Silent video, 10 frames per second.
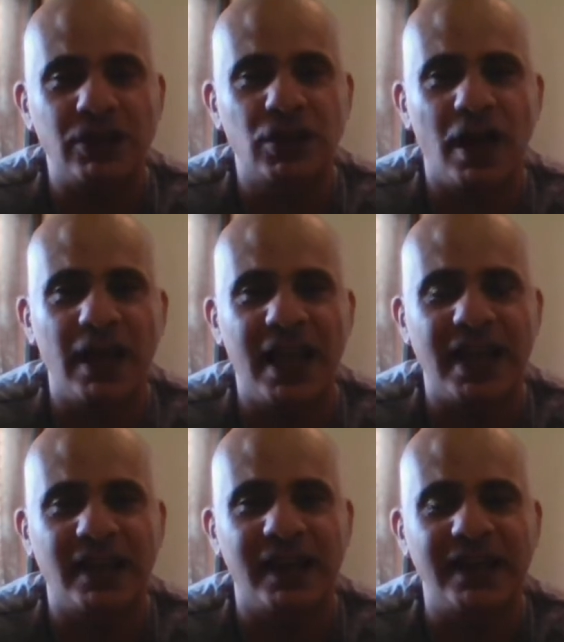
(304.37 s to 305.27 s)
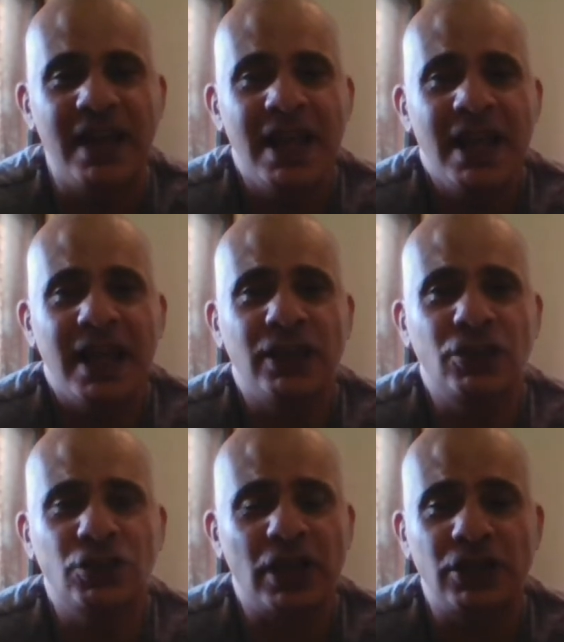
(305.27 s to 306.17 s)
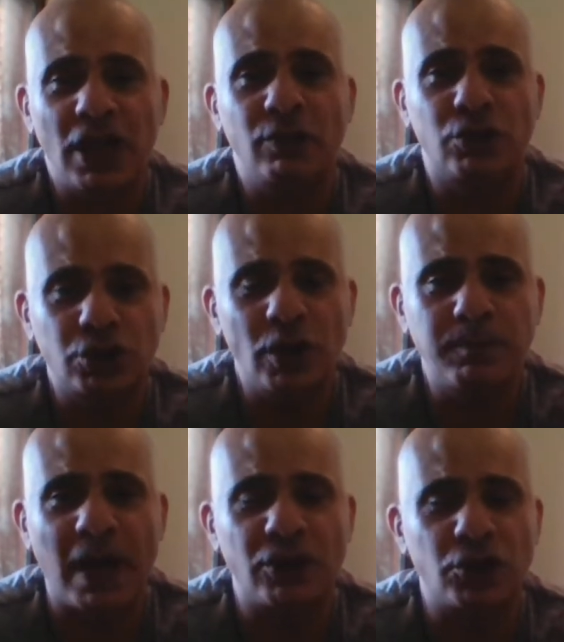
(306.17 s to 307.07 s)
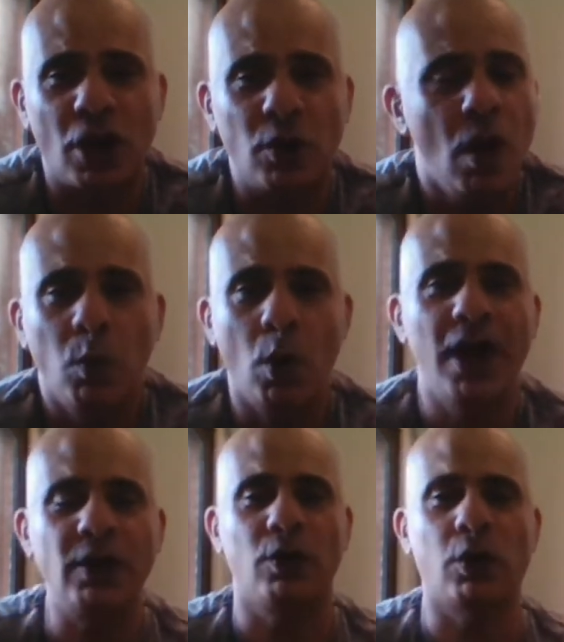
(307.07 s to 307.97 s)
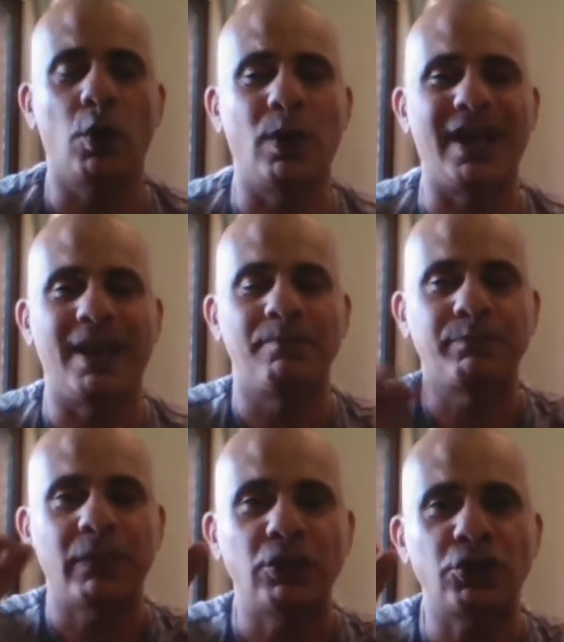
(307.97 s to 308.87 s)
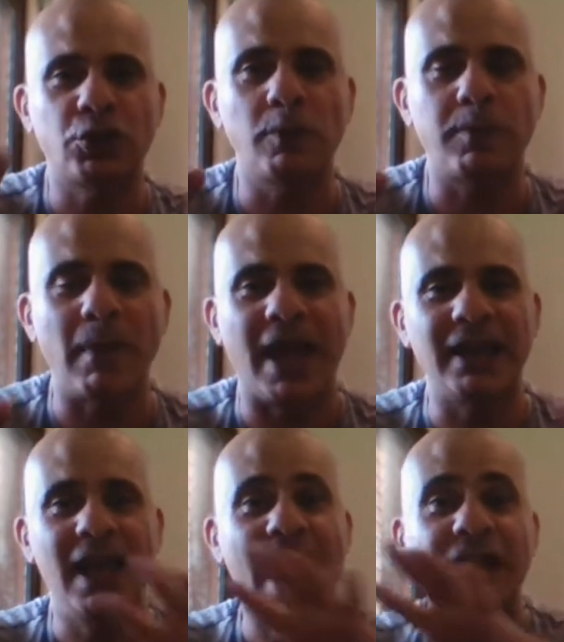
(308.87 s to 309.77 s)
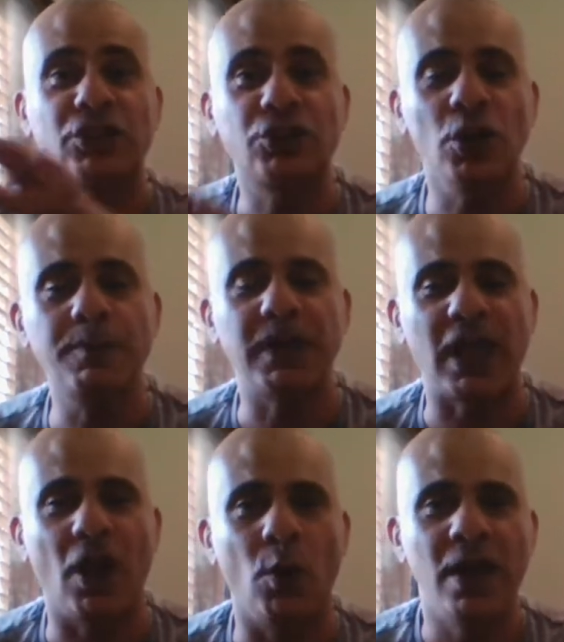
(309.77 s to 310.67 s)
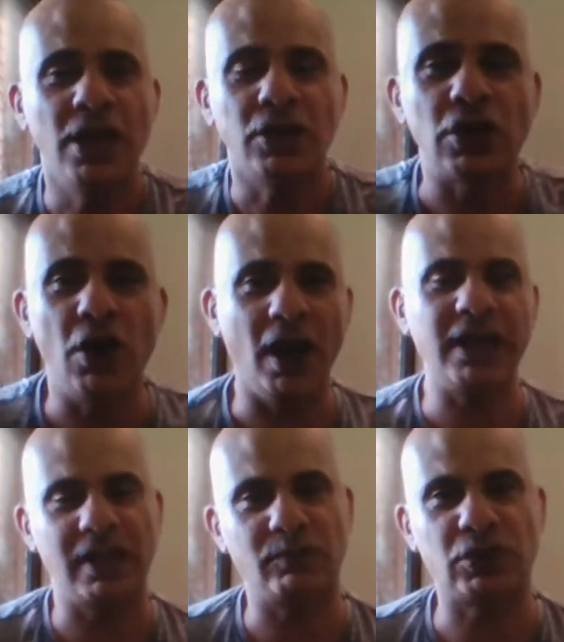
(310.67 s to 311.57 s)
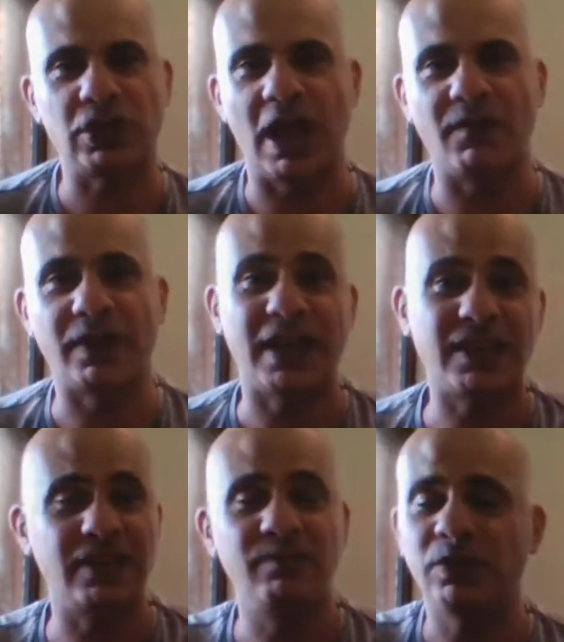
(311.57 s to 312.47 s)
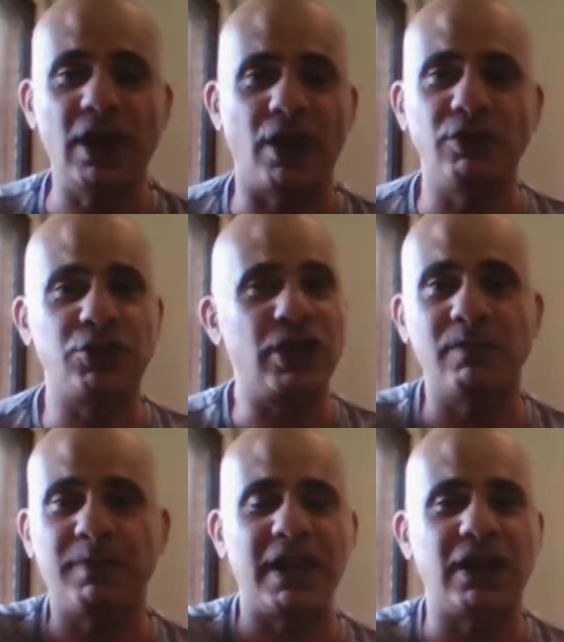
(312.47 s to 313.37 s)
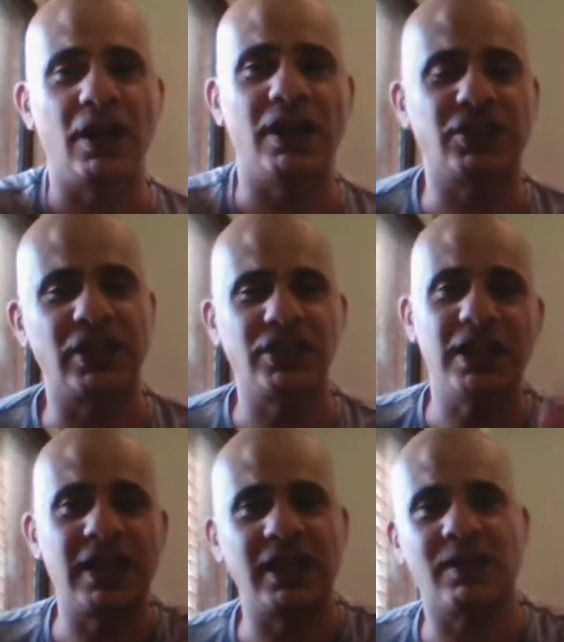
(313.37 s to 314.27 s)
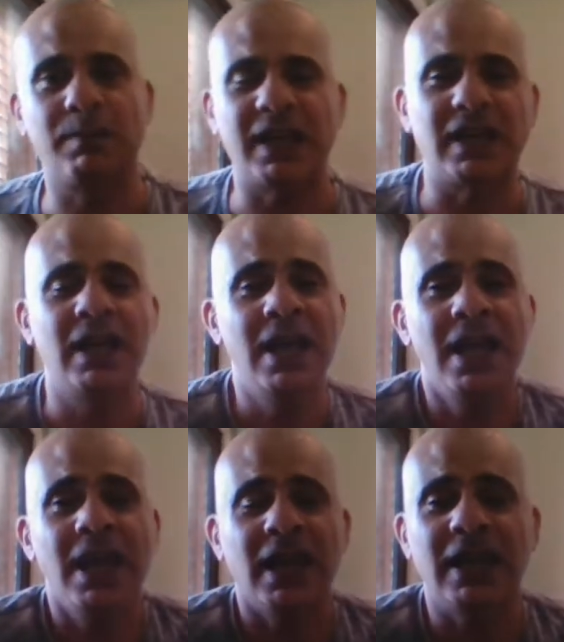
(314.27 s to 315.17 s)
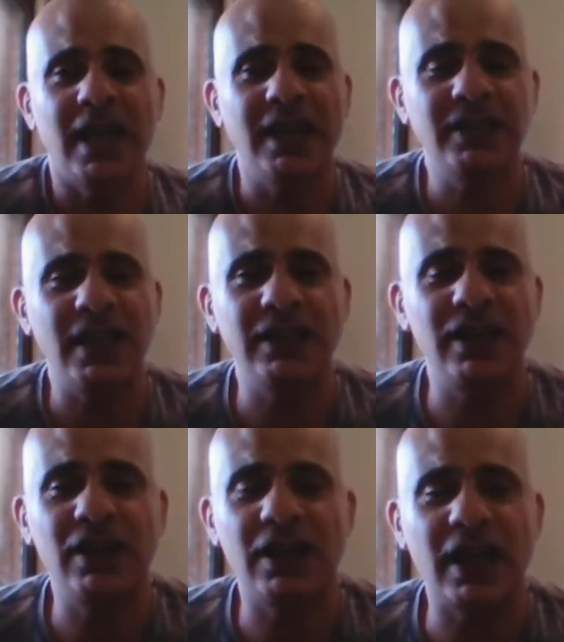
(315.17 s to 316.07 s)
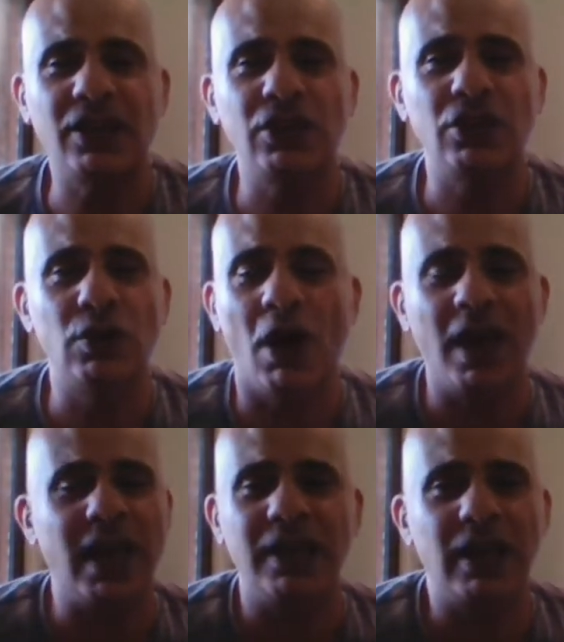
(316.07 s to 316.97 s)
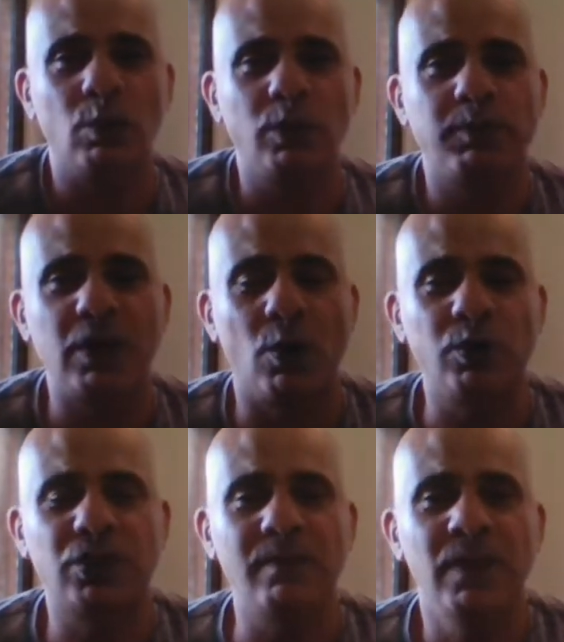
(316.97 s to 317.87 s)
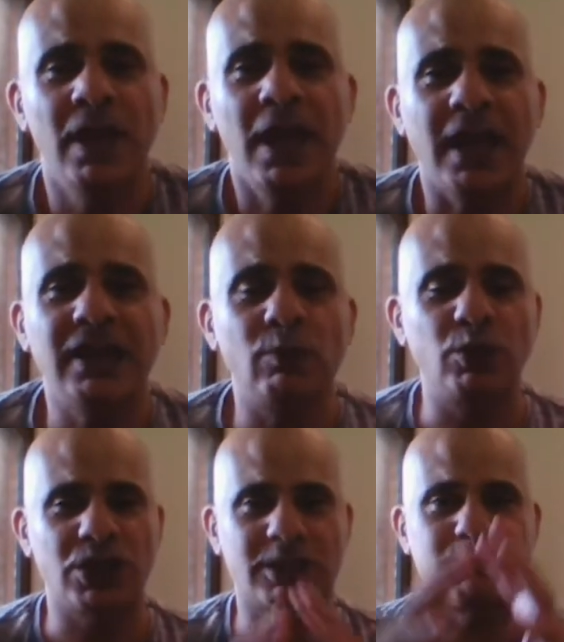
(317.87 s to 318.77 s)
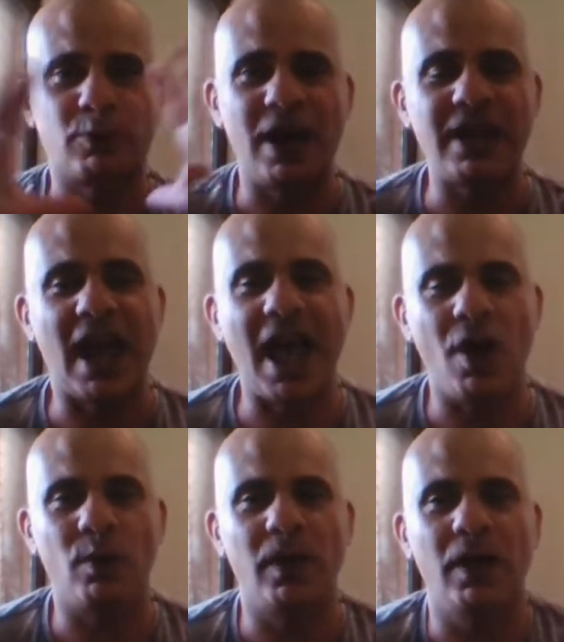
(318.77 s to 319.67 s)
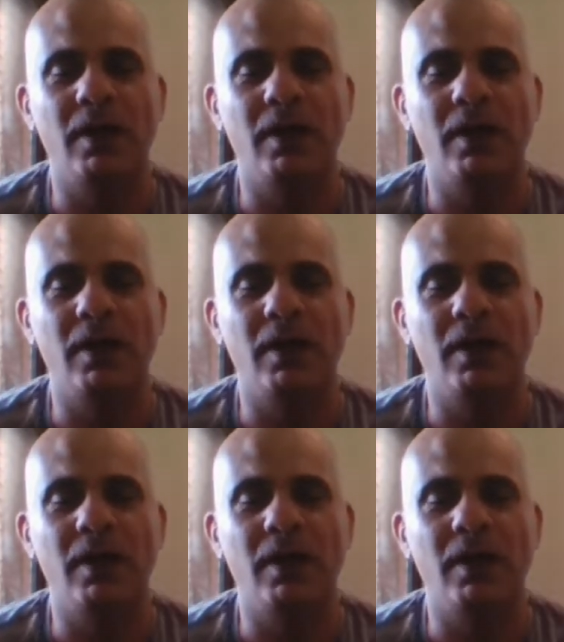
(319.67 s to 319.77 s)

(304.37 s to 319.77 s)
Tyler Hoechlin in his own Superman show. Why not call it Superman and Supergirl? Unite them together. They can, you know, she can be in her city and he can be in his, and they can unite, and it would be awesome. And it would spread out